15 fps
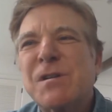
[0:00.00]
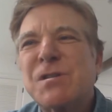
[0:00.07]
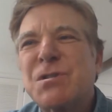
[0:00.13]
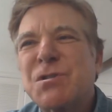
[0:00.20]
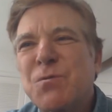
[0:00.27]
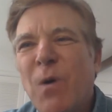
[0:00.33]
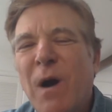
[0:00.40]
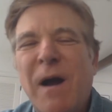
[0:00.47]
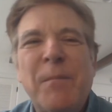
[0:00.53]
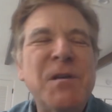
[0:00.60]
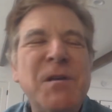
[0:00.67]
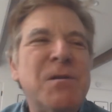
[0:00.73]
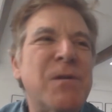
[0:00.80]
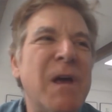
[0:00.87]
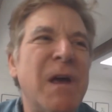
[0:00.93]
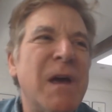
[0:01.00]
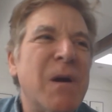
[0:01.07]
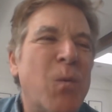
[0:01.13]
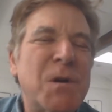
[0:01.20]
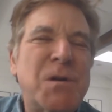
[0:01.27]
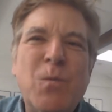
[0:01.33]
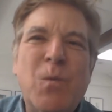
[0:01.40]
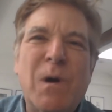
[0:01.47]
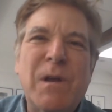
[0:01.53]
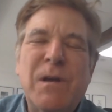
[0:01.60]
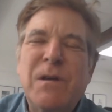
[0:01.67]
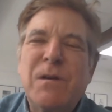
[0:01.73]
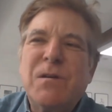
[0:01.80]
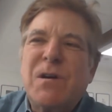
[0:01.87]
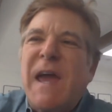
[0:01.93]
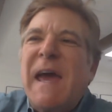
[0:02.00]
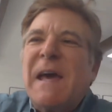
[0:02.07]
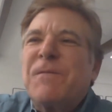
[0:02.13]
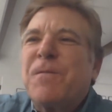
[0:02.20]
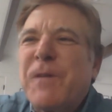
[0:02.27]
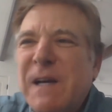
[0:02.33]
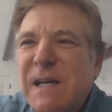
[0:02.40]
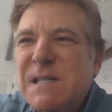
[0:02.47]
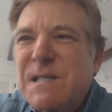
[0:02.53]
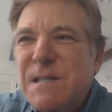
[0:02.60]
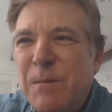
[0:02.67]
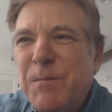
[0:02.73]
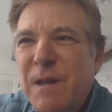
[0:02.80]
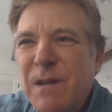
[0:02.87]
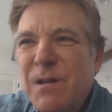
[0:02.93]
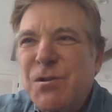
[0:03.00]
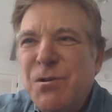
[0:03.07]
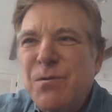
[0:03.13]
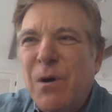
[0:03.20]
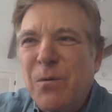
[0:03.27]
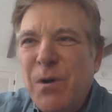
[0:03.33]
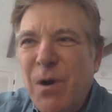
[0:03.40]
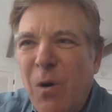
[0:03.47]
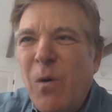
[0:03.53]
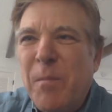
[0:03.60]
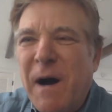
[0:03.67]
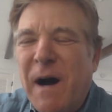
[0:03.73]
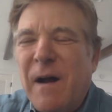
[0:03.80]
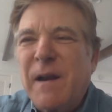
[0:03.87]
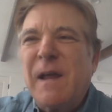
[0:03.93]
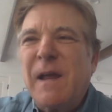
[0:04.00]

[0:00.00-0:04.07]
to, you can't fix something that you don't know about.